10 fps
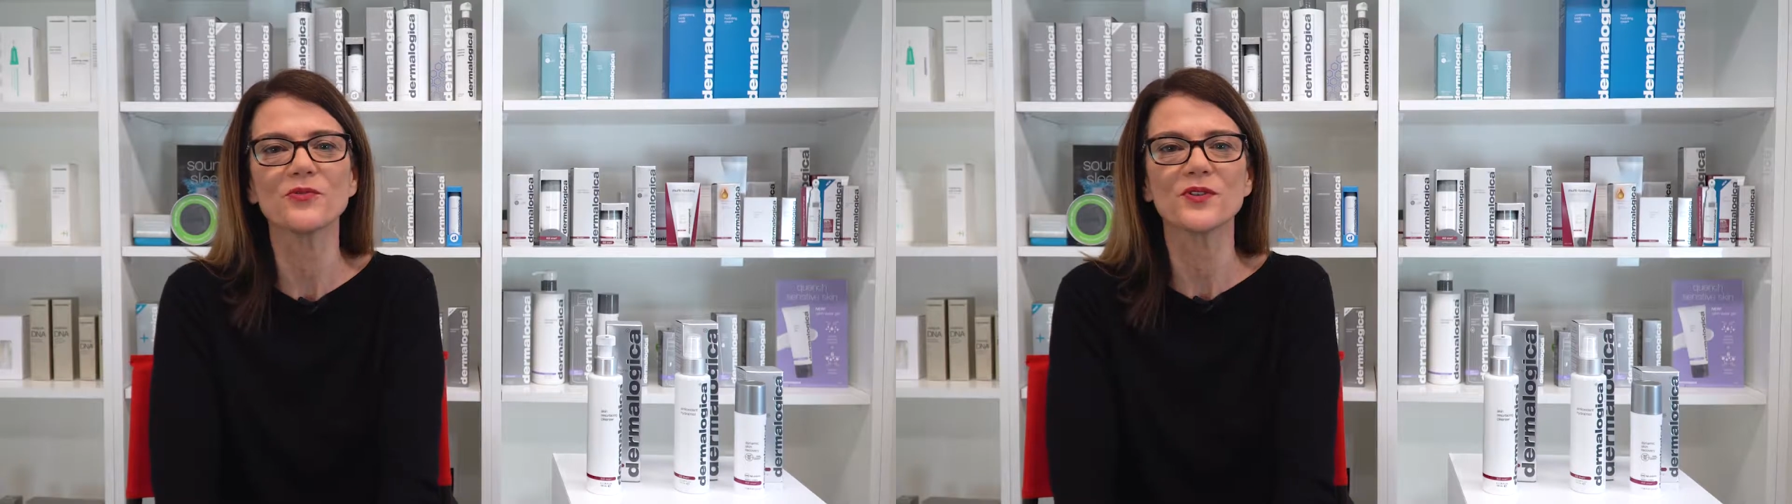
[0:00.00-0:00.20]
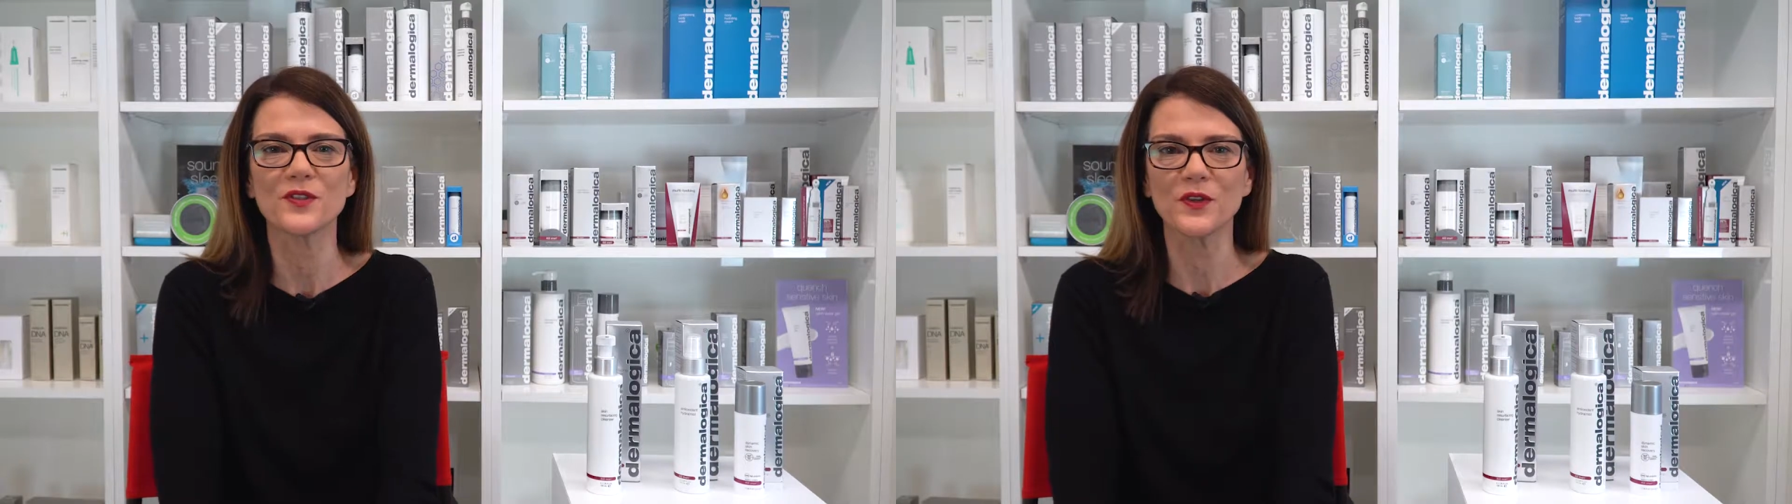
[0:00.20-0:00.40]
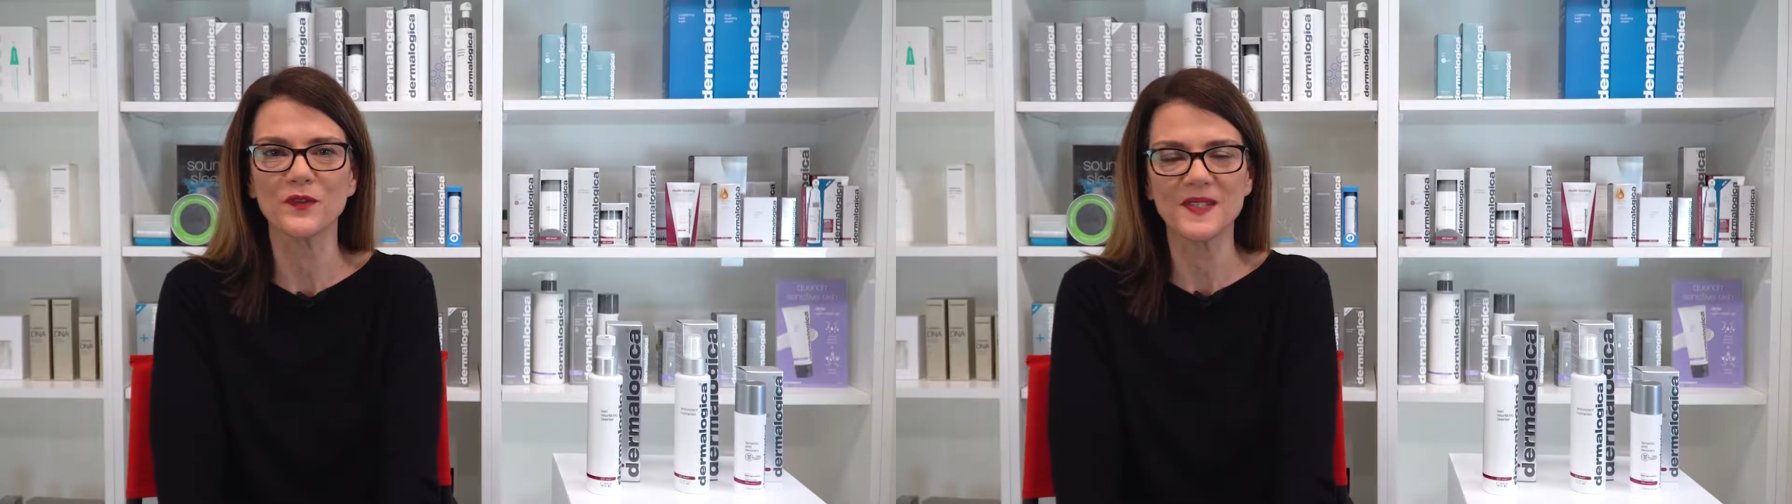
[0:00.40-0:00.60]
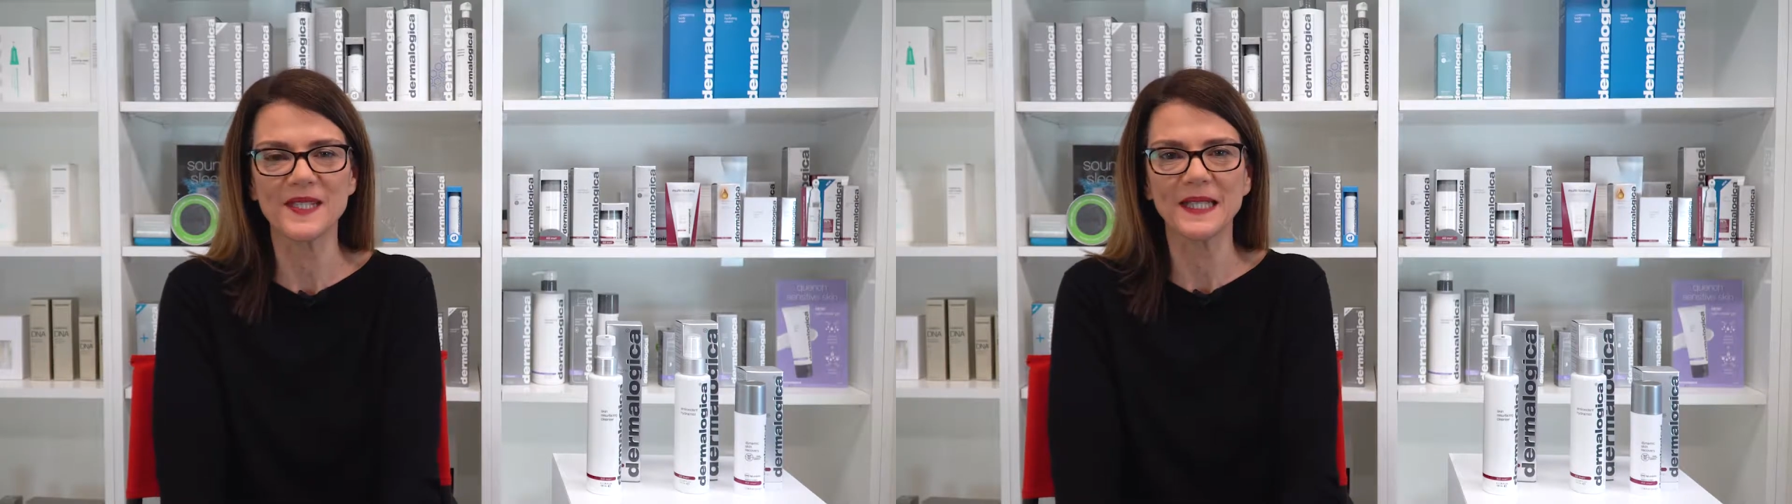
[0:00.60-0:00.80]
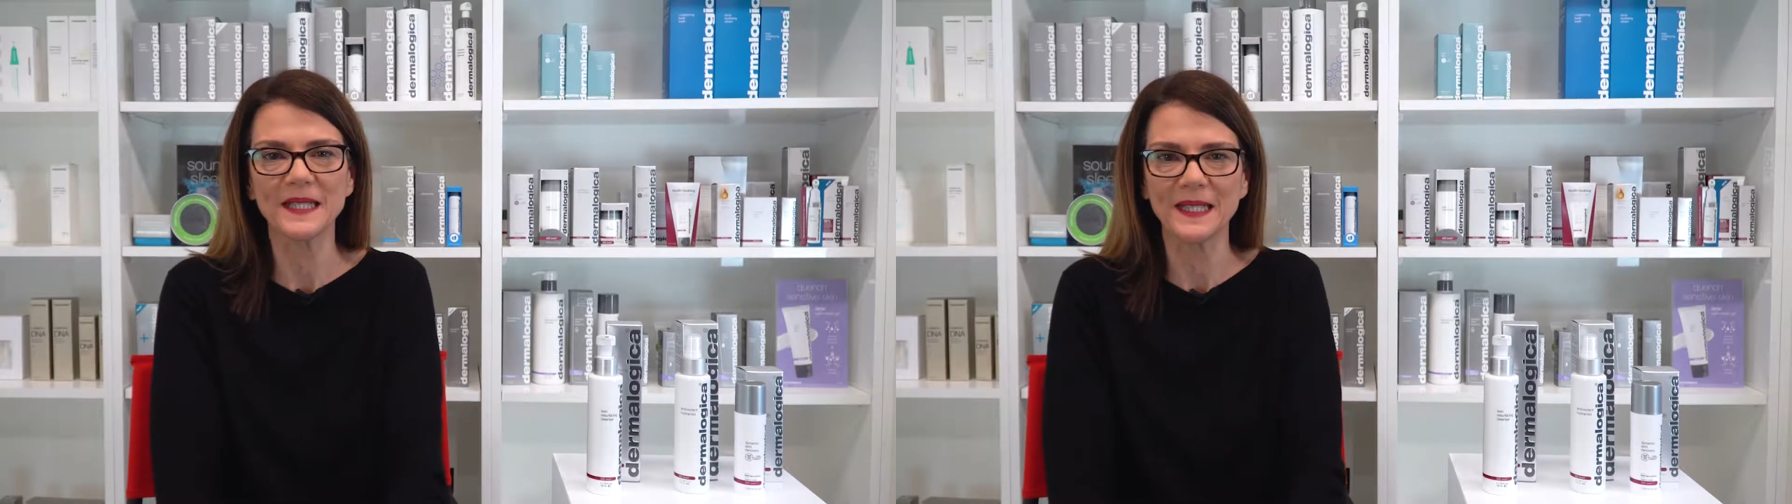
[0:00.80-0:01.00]

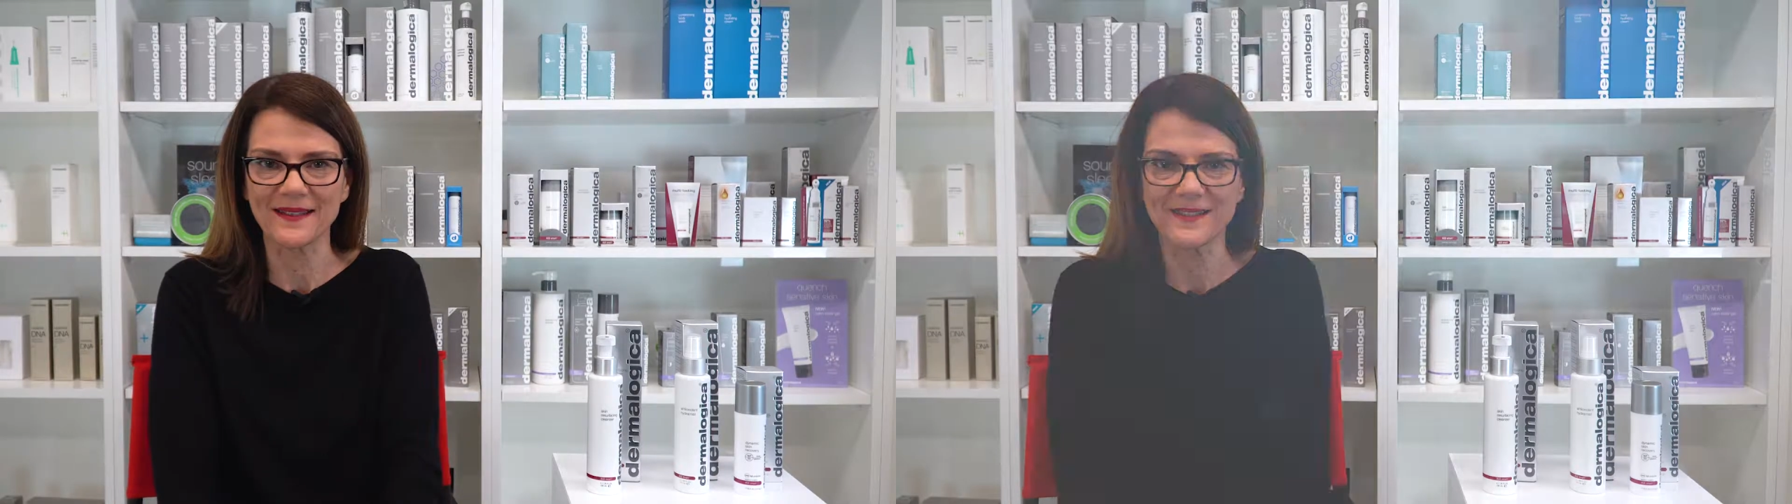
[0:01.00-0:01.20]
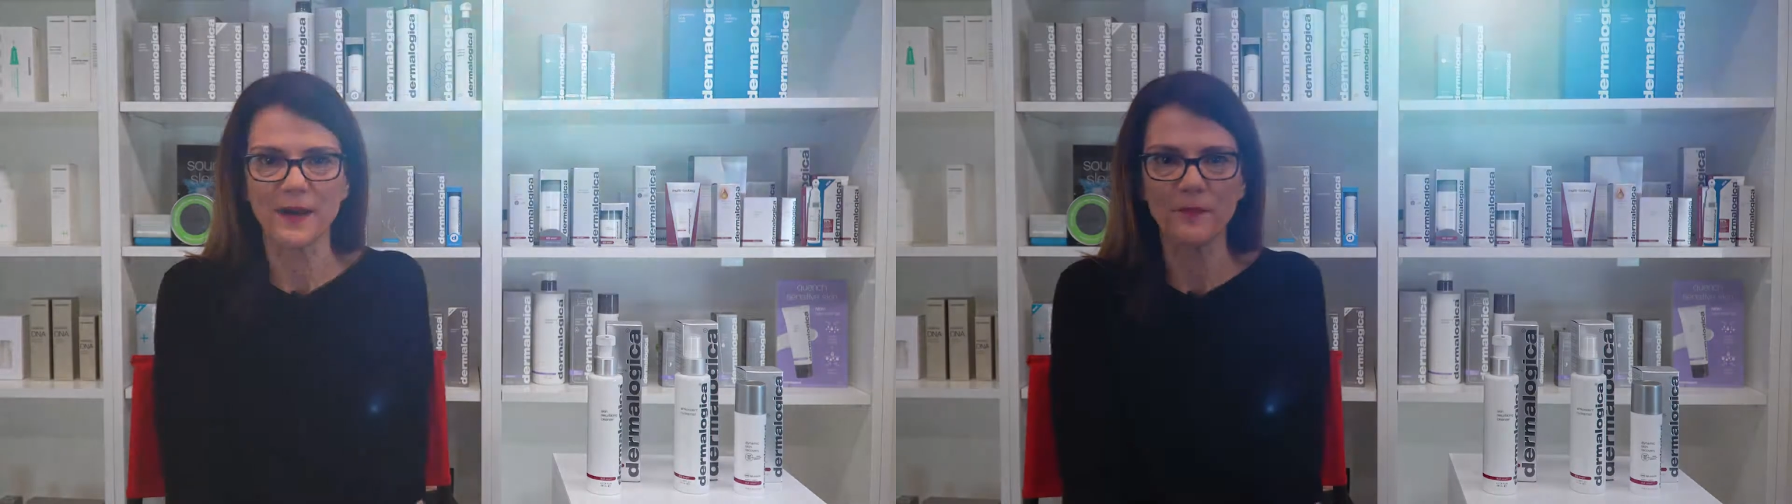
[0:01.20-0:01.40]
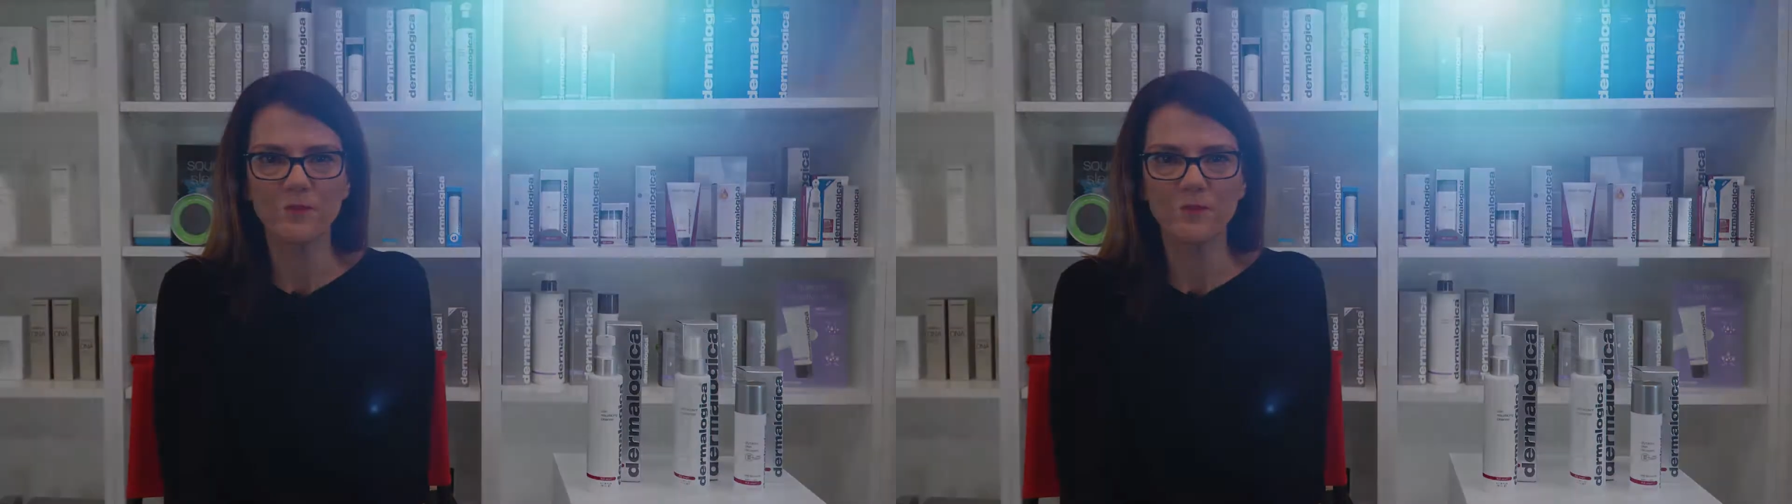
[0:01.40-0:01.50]
Resurfacing Cleanser.